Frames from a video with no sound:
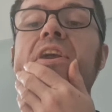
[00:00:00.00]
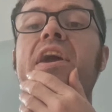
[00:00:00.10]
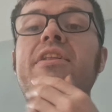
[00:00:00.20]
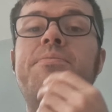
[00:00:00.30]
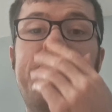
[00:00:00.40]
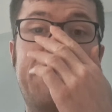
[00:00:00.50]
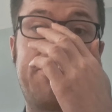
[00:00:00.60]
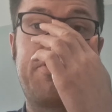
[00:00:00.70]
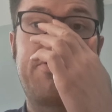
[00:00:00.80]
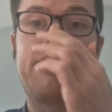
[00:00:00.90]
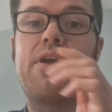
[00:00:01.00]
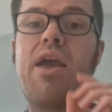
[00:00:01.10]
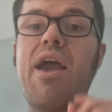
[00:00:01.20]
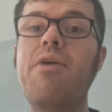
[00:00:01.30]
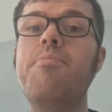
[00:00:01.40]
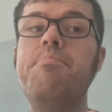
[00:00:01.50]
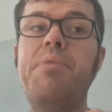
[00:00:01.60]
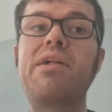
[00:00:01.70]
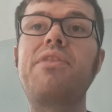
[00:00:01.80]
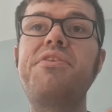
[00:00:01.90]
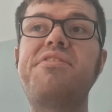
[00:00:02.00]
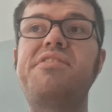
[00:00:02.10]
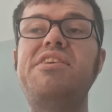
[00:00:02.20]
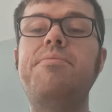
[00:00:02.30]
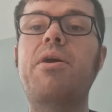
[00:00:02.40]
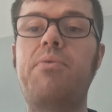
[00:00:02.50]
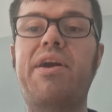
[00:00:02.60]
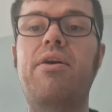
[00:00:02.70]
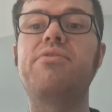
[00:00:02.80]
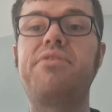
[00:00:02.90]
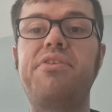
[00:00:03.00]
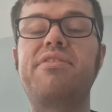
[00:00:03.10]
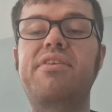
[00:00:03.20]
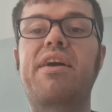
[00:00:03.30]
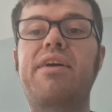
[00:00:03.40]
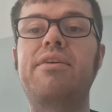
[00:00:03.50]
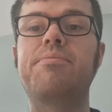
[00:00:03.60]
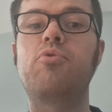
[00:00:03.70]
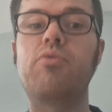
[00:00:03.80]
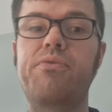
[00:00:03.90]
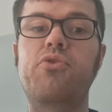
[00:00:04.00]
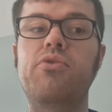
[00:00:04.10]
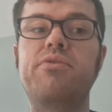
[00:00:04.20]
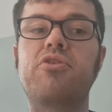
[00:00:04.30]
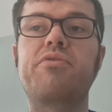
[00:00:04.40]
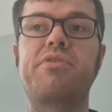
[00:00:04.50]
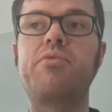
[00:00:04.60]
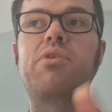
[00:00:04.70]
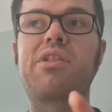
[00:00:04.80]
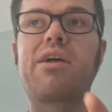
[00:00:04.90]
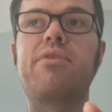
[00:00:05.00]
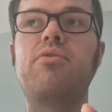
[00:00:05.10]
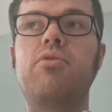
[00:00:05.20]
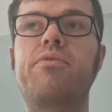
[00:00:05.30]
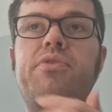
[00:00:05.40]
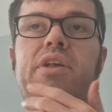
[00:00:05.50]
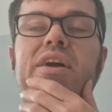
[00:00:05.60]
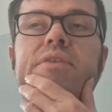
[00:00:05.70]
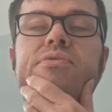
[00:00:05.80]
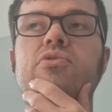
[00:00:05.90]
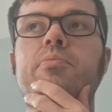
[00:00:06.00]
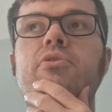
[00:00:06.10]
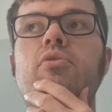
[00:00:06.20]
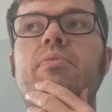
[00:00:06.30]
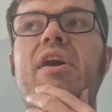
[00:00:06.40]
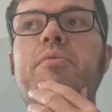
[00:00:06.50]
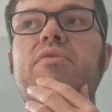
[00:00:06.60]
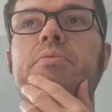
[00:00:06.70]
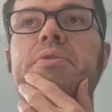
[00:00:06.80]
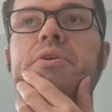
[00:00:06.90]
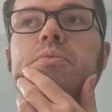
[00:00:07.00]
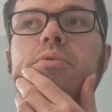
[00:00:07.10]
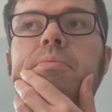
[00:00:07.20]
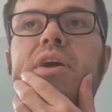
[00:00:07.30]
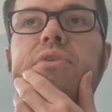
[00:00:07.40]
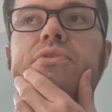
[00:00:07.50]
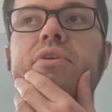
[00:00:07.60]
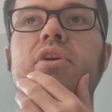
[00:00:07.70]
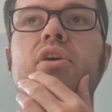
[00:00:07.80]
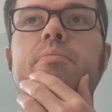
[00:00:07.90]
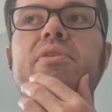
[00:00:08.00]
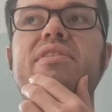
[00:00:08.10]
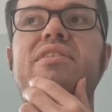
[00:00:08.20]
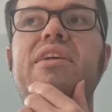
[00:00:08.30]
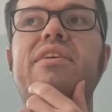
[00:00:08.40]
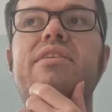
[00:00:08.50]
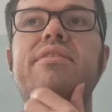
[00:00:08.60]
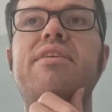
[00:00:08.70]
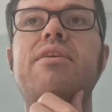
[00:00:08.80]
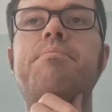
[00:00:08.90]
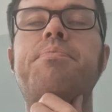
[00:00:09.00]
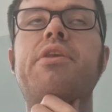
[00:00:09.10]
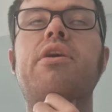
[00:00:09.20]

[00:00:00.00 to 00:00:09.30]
it again. Build the team around this guy up front. Obviously, hopefully I have somebody up there with him that will be able to be as clinical as him.